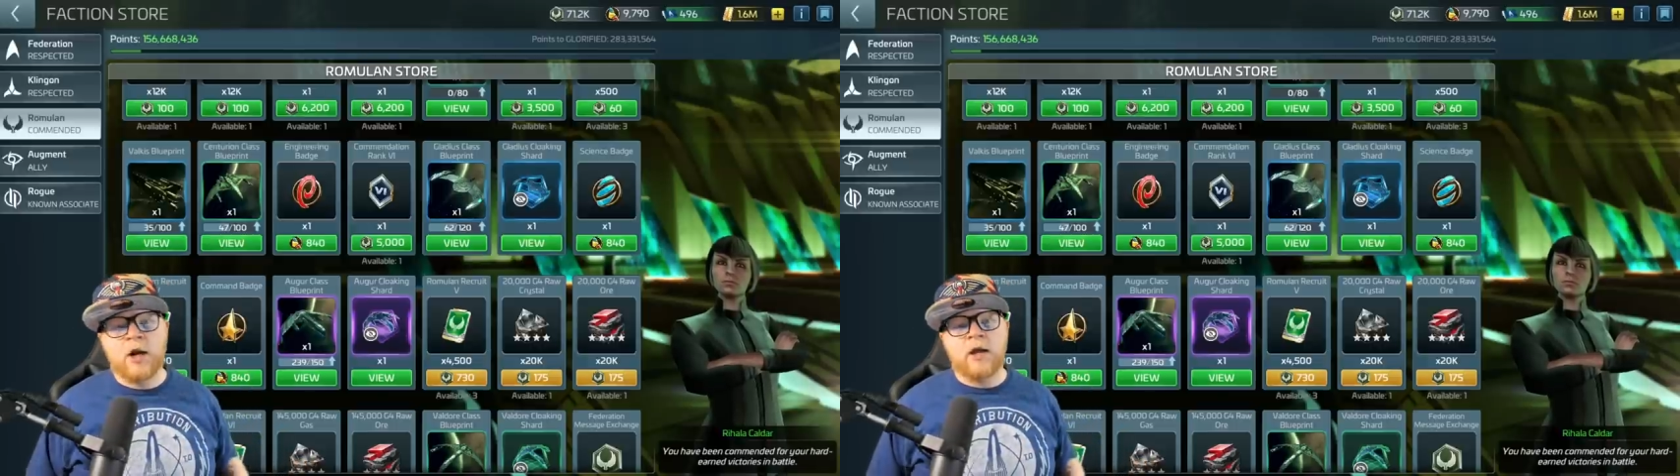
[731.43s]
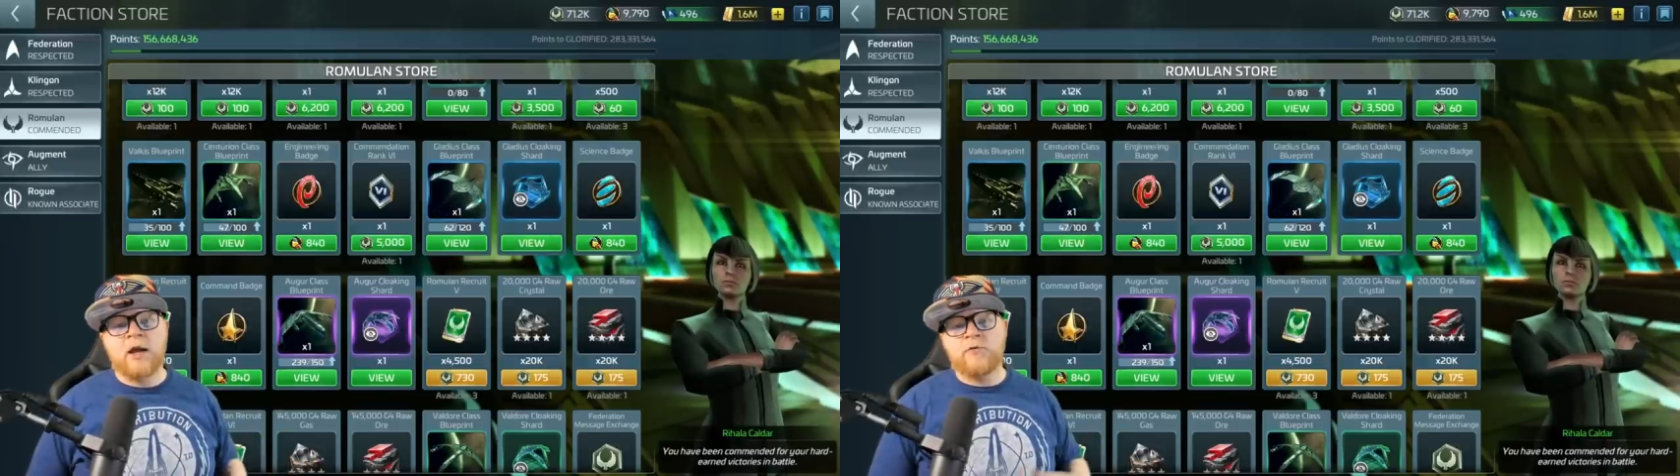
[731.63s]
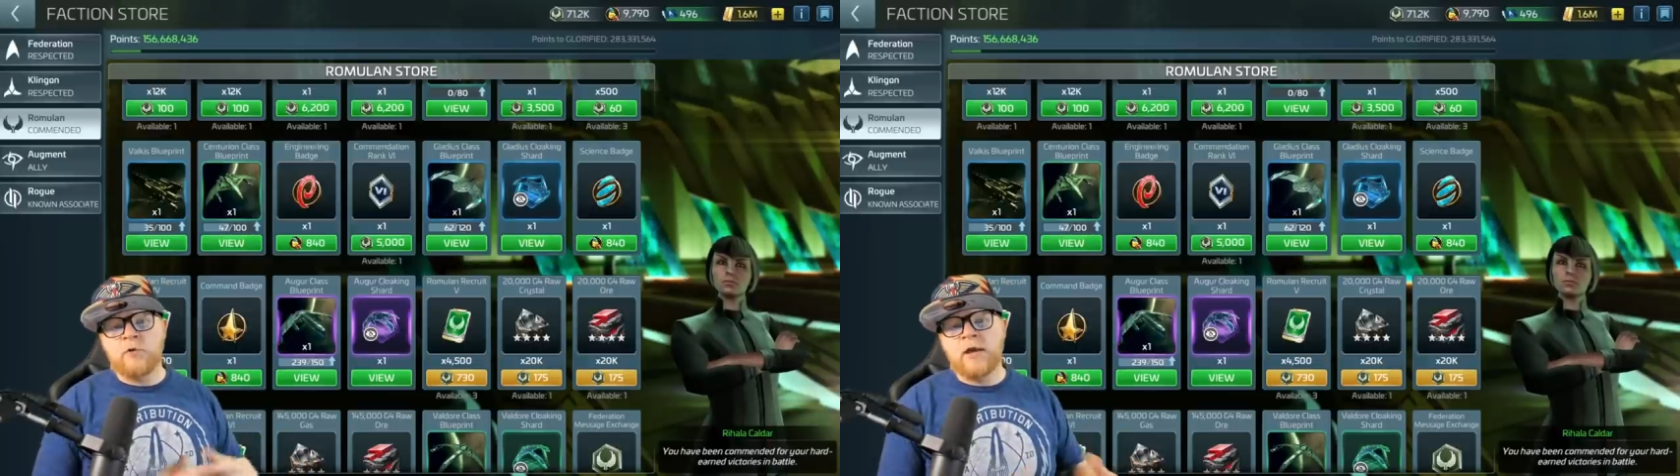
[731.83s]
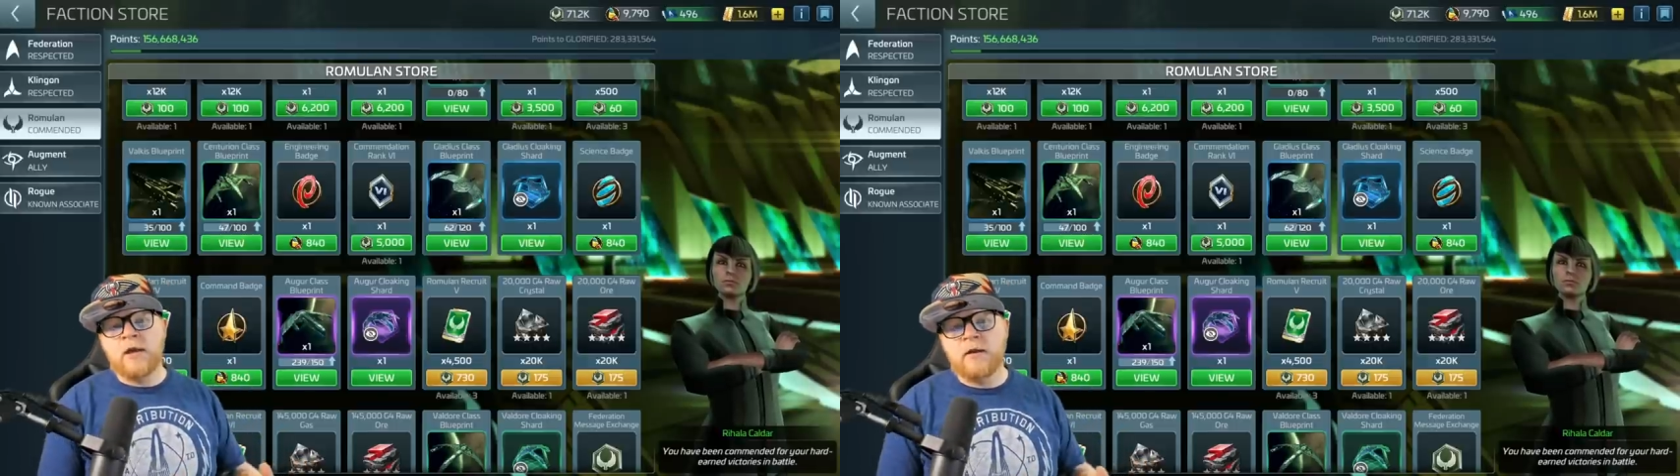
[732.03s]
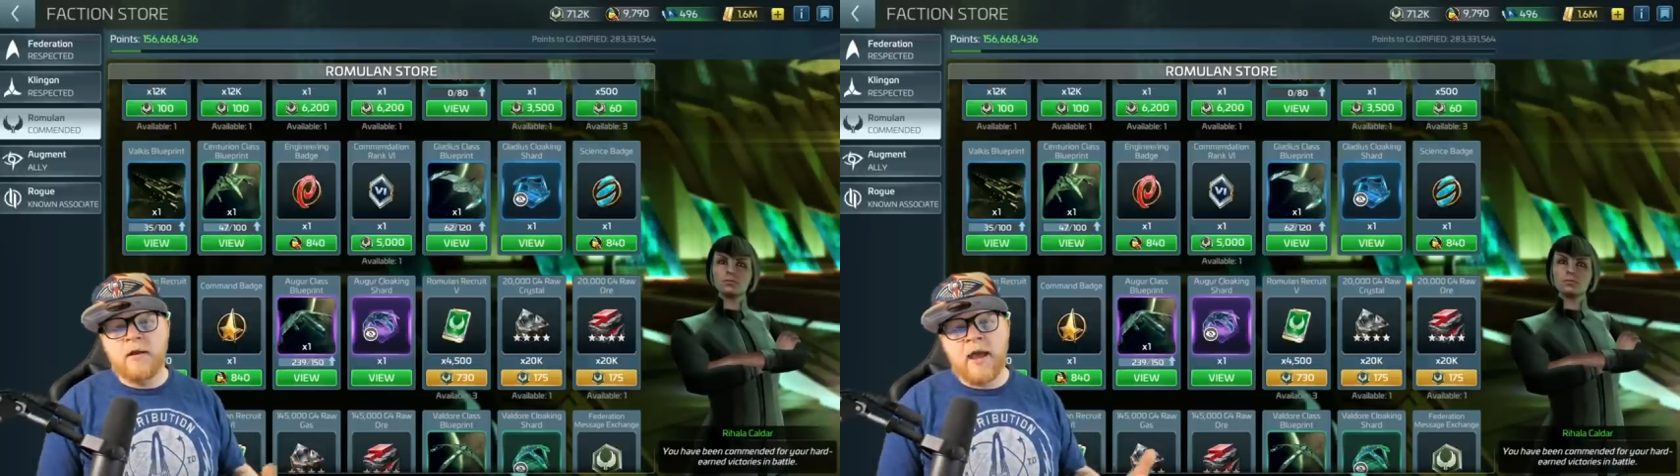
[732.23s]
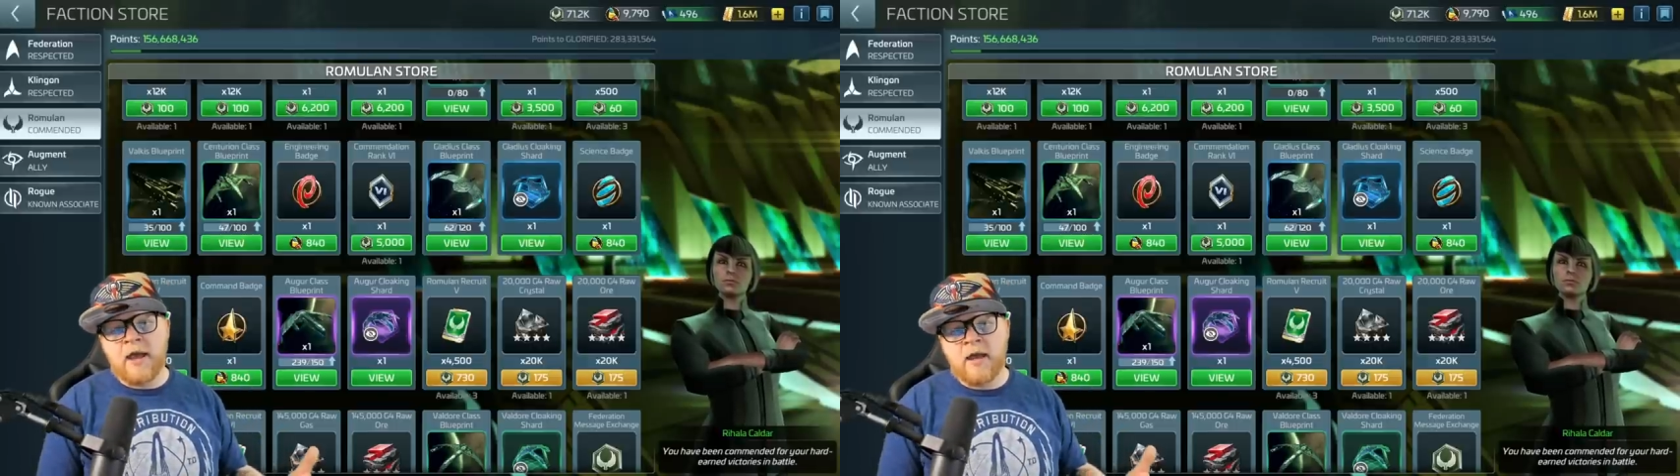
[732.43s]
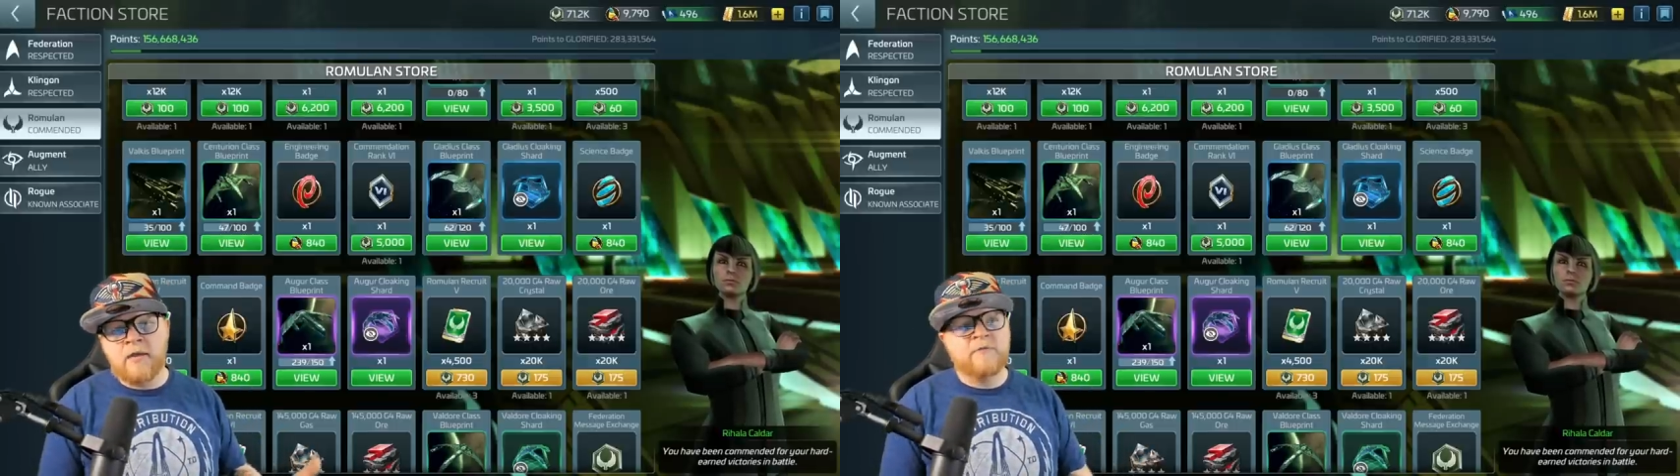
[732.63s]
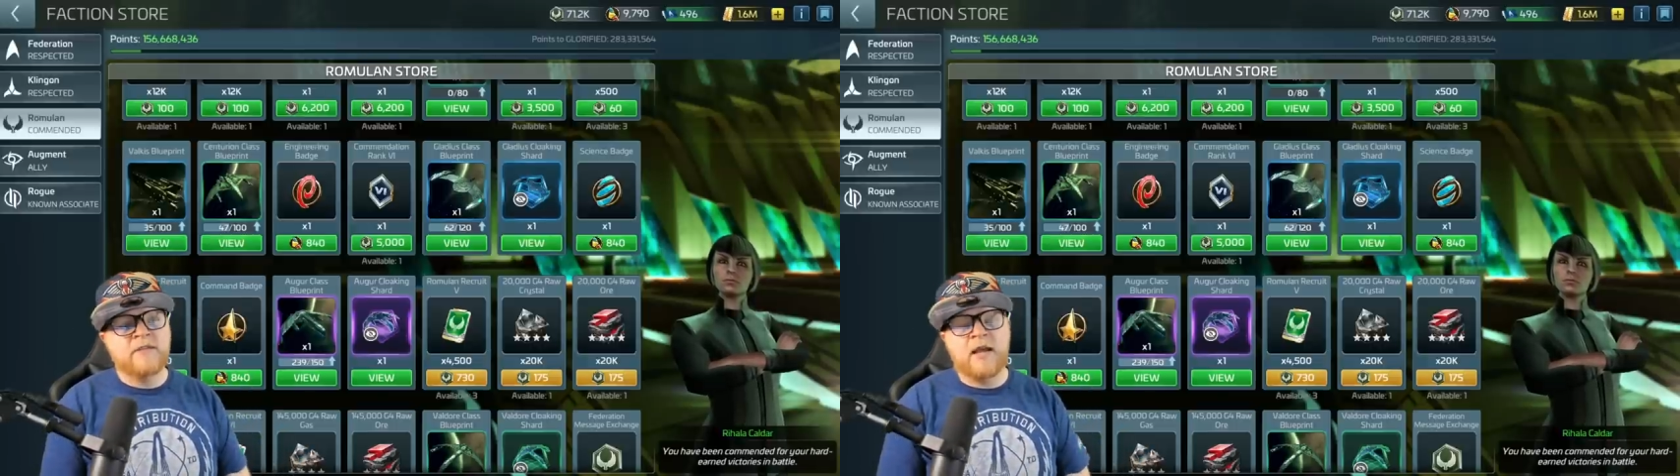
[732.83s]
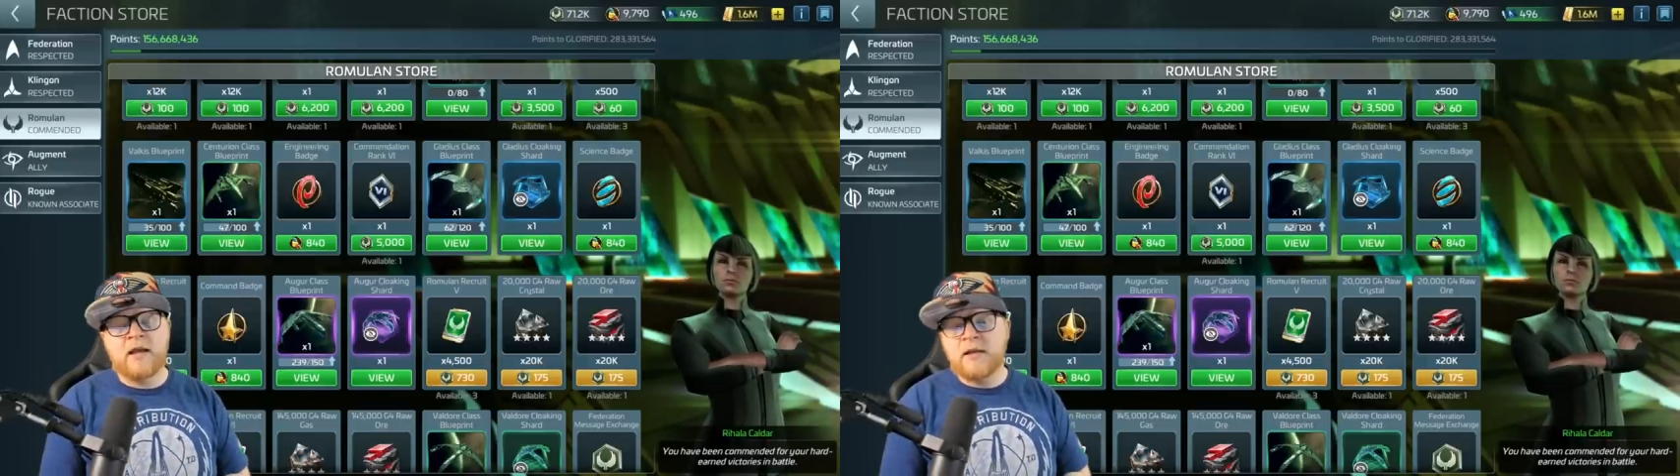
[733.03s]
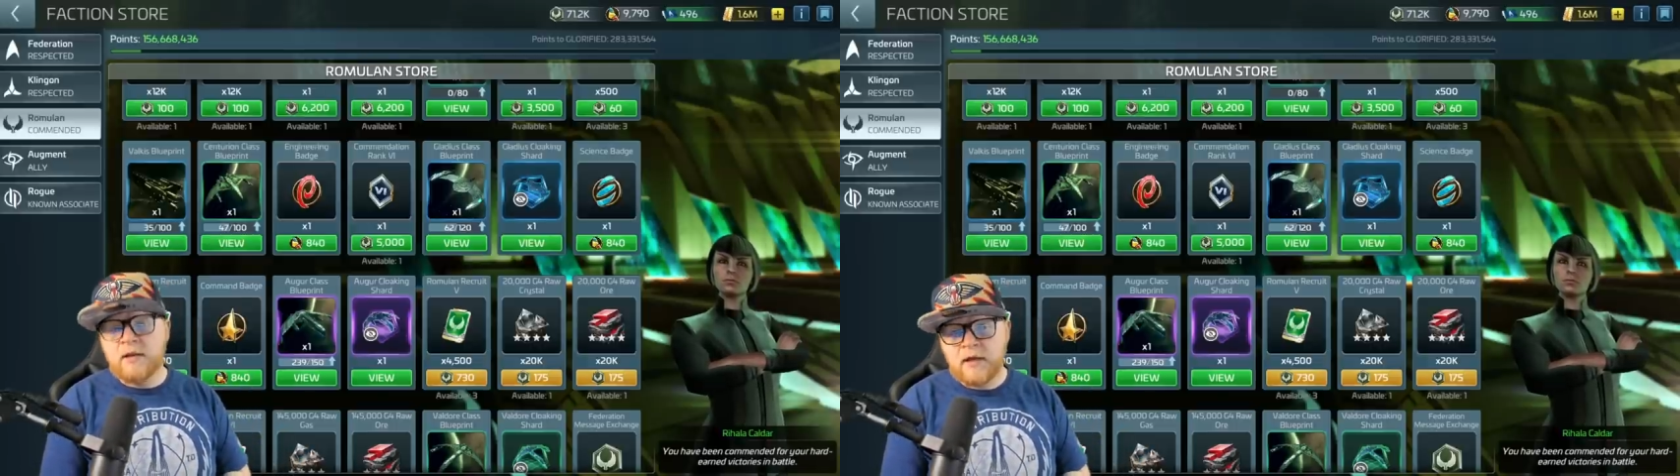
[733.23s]
If you hit a, say,
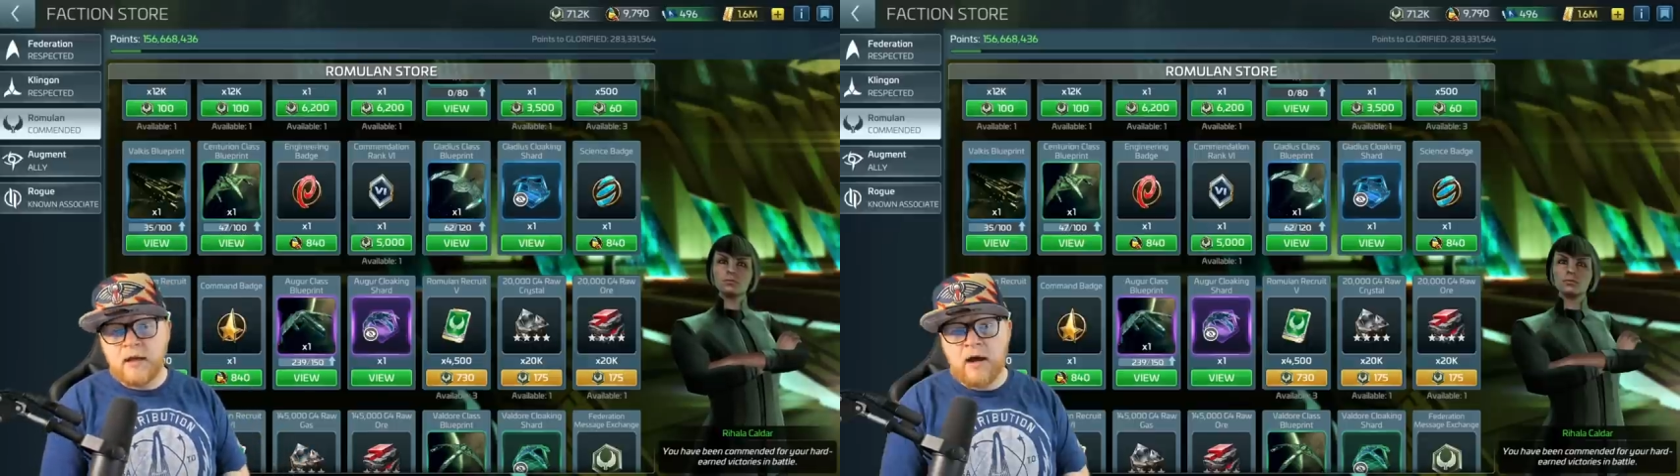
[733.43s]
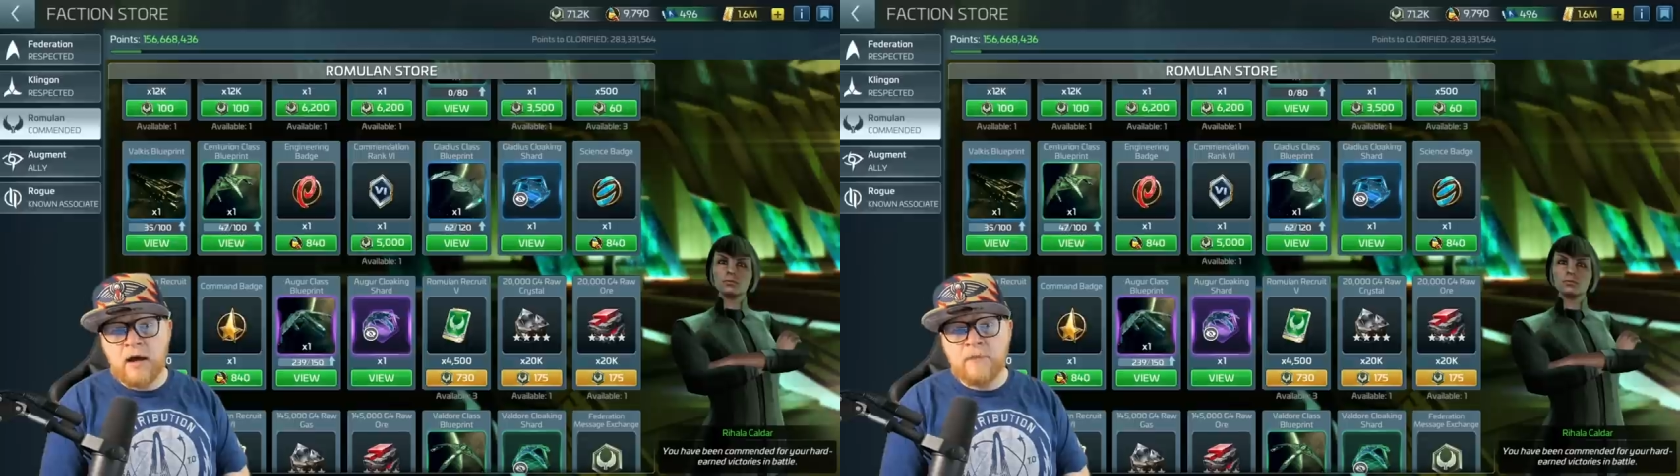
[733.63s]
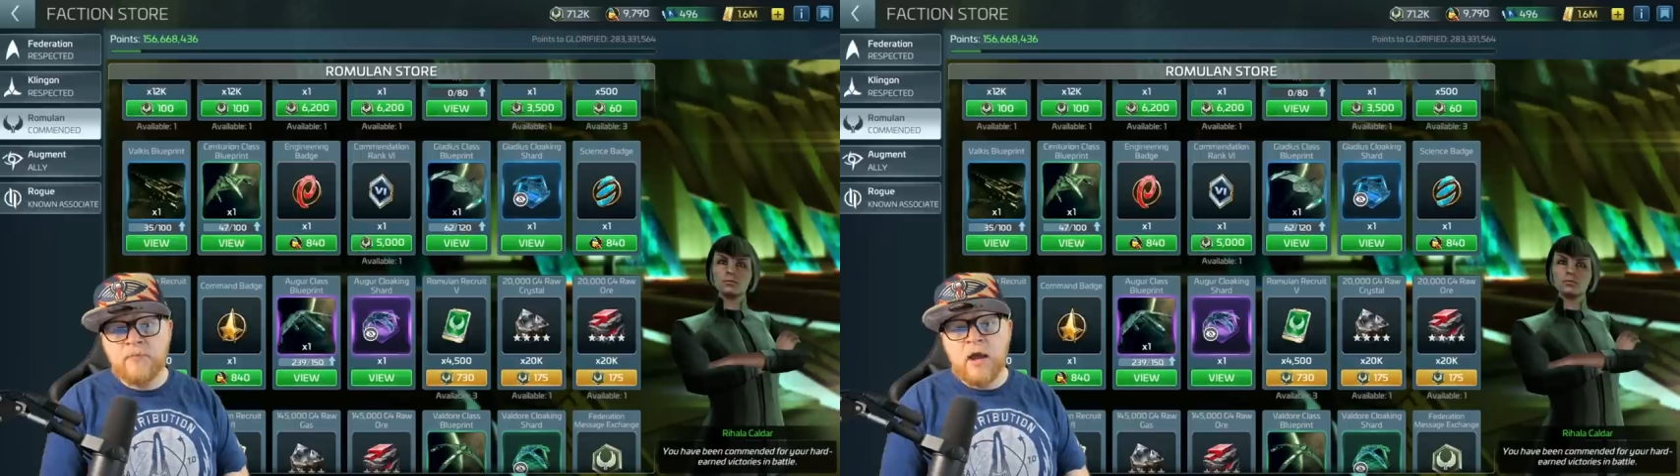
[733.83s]
Klingon,